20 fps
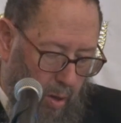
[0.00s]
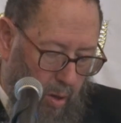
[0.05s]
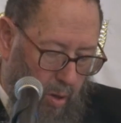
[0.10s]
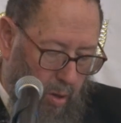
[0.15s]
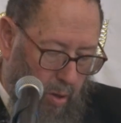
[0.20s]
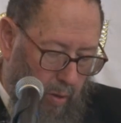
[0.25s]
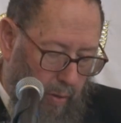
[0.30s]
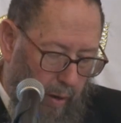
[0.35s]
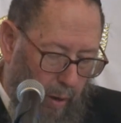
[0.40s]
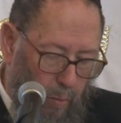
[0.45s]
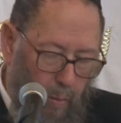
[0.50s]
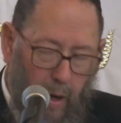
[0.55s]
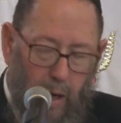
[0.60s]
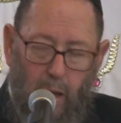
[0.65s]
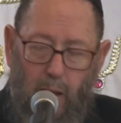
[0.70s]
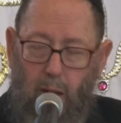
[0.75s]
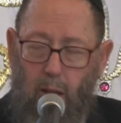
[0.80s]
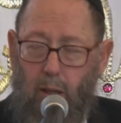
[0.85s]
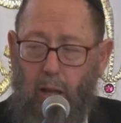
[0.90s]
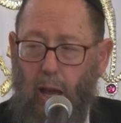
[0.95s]
So they are ready
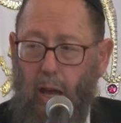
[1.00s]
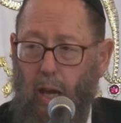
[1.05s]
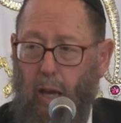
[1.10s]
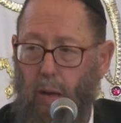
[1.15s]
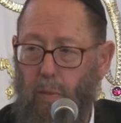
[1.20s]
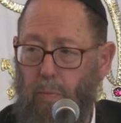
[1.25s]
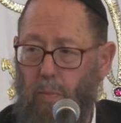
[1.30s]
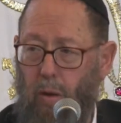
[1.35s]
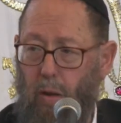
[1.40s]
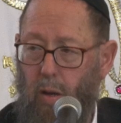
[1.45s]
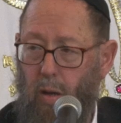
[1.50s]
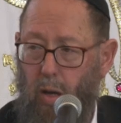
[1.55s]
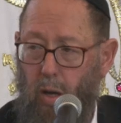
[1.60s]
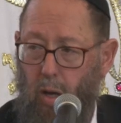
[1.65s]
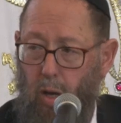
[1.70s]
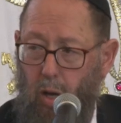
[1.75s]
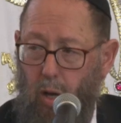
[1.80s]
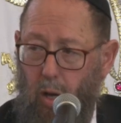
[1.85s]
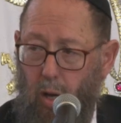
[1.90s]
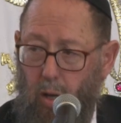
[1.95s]
to take him
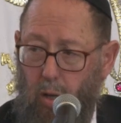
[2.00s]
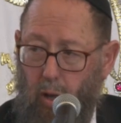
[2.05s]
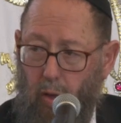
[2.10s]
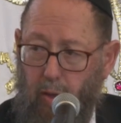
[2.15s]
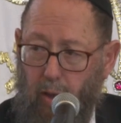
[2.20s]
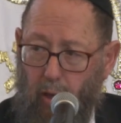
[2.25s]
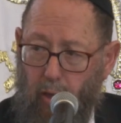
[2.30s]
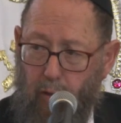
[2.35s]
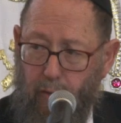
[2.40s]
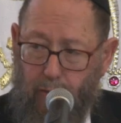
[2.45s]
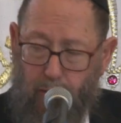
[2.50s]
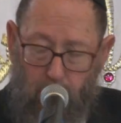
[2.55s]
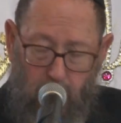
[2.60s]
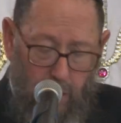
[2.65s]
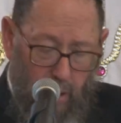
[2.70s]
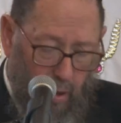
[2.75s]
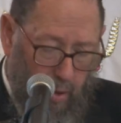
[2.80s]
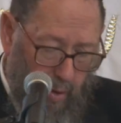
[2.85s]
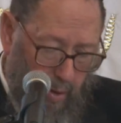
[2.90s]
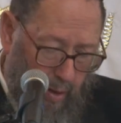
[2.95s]
to the other
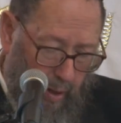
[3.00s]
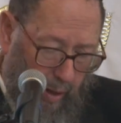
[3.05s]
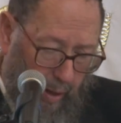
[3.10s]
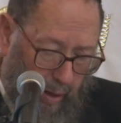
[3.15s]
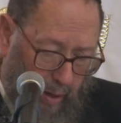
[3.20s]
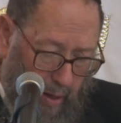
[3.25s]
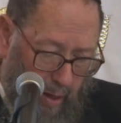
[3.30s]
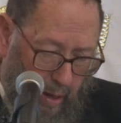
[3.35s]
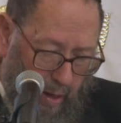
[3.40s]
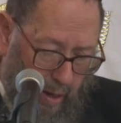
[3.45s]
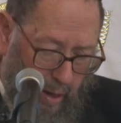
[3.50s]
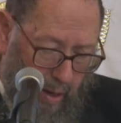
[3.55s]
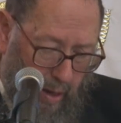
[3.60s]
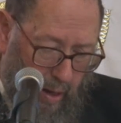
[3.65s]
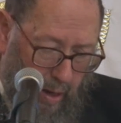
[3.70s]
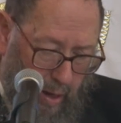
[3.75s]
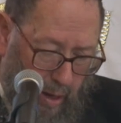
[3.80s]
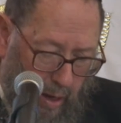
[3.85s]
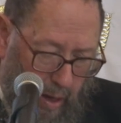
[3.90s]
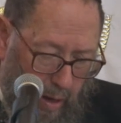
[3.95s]
facility,
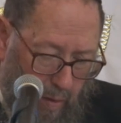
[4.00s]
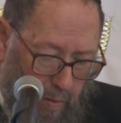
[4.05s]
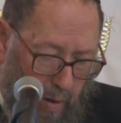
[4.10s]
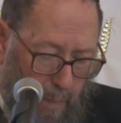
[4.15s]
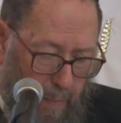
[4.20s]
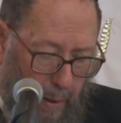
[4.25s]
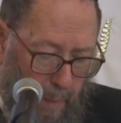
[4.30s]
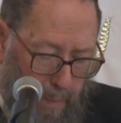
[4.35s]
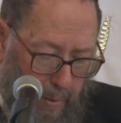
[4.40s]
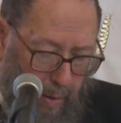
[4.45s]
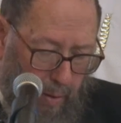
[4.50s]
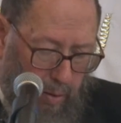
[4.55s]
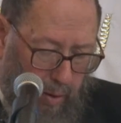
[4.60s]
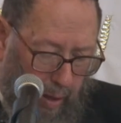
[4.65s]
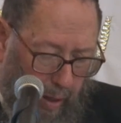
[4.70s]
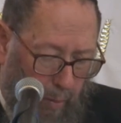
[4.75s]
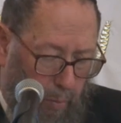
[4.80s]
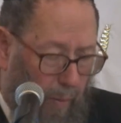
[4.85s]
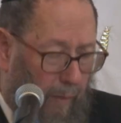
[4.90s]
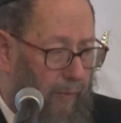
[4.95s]
and Rabbi
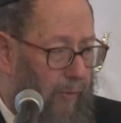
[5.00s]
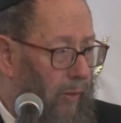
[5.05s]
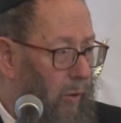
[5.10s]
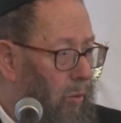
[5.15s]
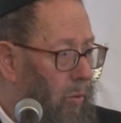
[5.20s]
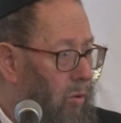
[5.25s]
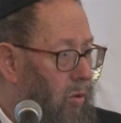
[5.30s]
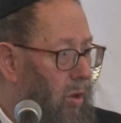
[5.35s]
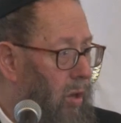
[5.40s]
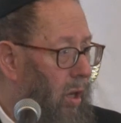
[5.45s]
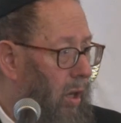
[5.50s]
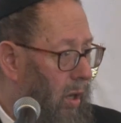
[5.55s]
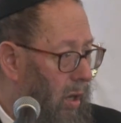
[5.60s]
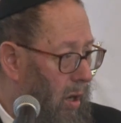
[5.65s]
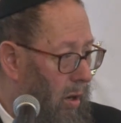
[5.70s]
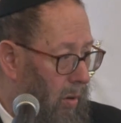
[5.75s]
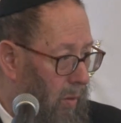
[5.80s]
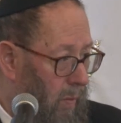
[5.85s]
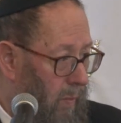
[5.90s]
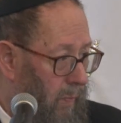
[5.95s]
Belsky refused to
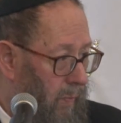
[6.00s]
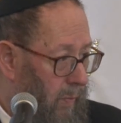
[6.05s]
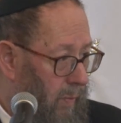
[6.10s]
go.